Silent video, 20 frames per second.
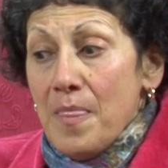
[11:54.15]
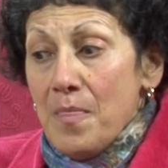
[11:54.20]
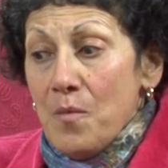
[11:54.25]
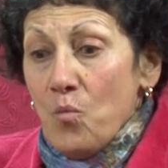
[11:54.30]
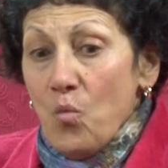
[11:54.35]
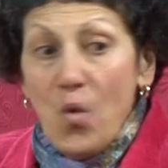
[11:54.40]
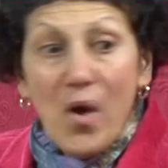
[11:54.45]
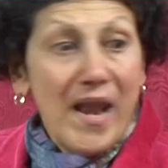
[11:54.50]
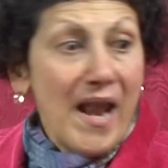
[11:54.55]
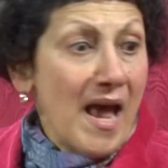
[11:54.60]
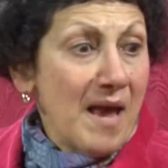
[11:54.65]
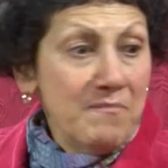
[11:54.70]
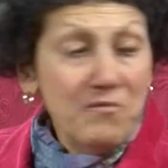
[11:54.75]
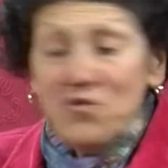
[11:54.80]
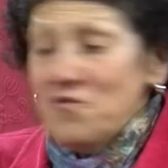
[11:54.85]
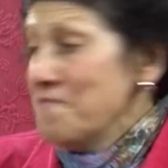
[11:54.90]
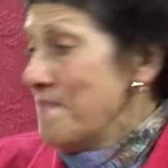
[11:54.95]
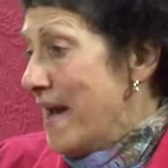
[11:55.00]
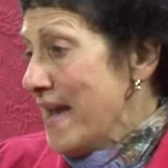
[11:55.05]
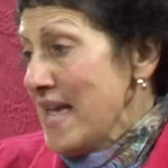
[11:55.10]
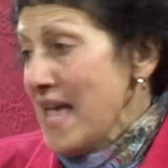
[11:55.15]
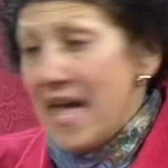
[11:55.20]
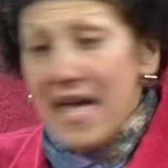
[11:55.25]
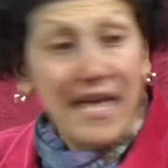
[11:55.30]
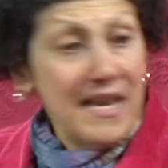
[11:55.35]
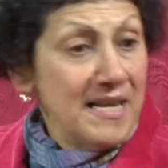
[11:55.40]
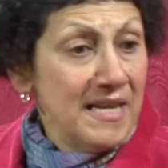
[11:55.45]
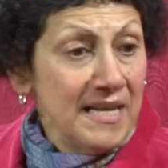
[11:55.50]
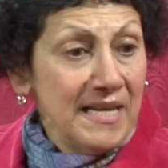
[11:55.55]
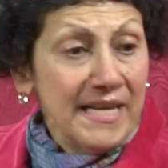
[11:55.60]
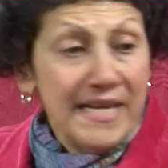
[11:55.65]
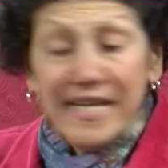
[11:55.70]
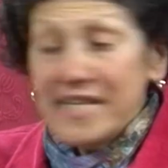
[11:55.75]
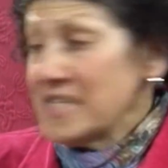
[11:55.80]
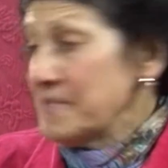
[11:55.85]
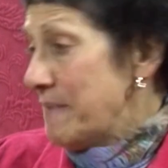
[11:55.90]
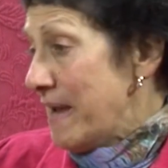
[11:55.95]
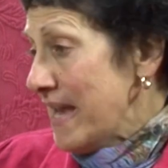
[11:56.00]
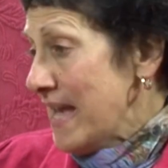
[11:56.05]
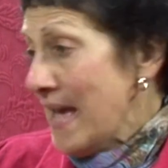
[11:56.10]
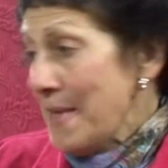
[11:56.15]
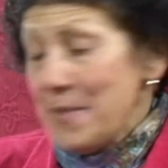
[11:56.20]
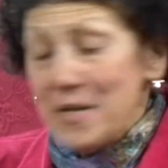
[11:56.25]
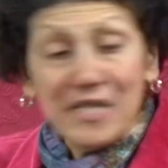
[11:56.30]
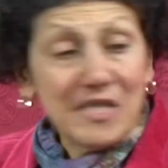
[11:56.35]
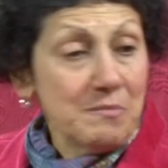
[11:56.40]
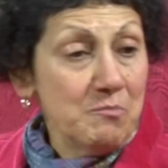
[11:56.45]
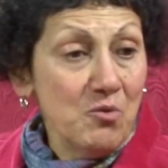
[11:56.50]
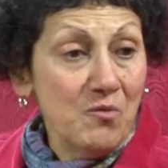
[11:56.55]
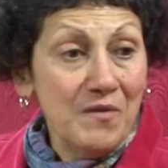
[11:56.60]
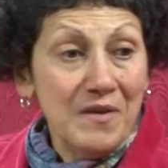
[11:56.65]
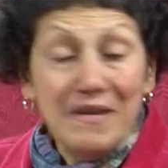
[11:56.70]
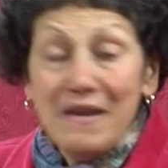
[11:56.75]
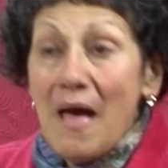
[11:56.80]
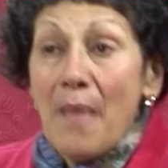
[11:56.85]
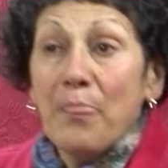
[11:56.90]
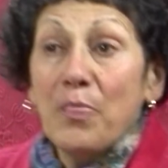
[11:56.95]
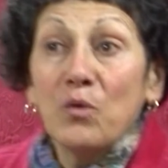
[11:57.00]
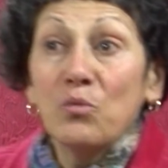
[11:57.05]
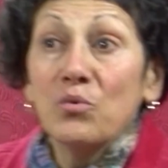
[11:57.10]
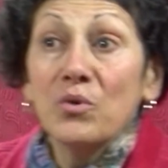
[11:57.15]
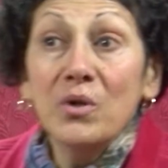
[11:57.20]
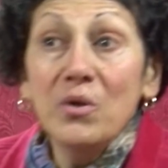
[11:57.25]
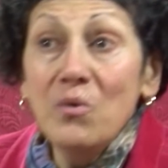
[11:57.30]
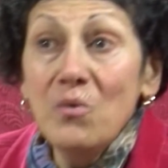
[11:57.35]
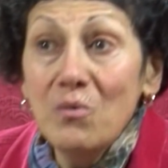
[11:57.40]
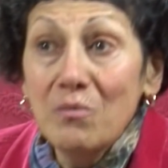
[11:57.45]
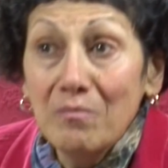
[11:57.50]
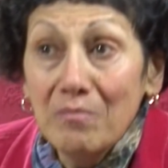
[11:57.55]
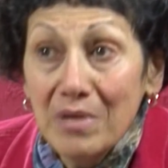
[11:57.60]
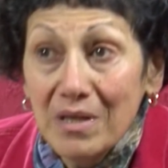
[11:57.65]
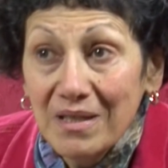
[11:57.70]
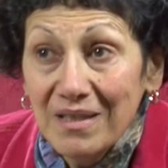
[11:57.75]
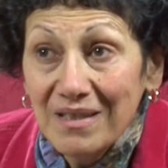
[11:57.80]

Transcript: when I move my head, it's my head that's moving, not the room.